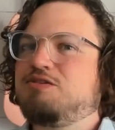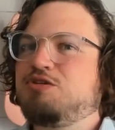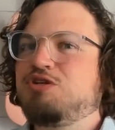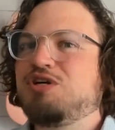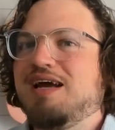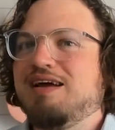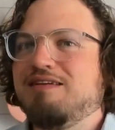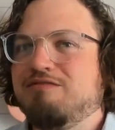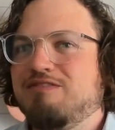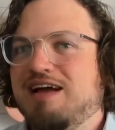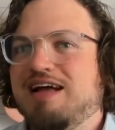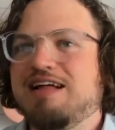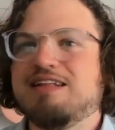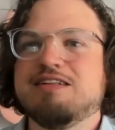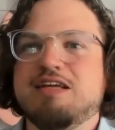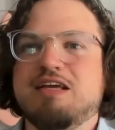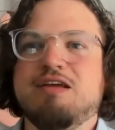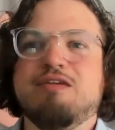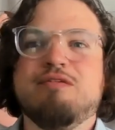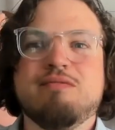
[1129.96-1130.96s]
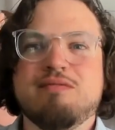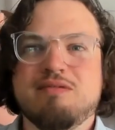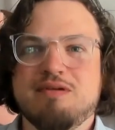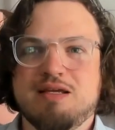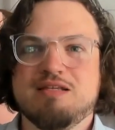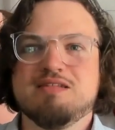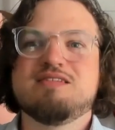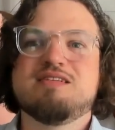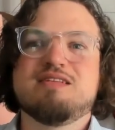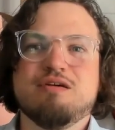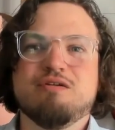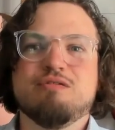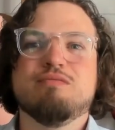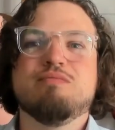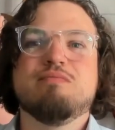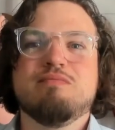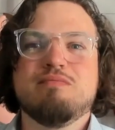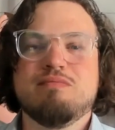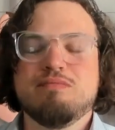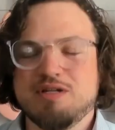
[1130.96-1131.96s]
shared value, it's still
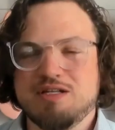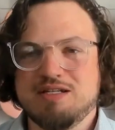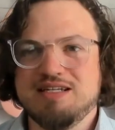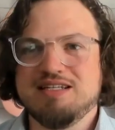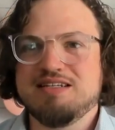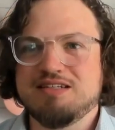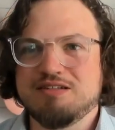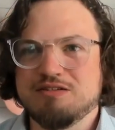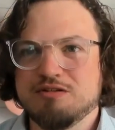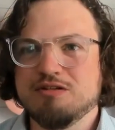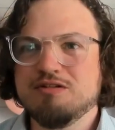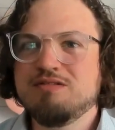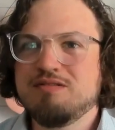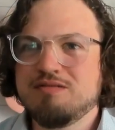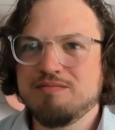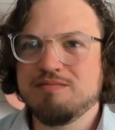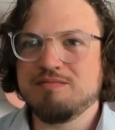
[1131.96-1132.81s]
political,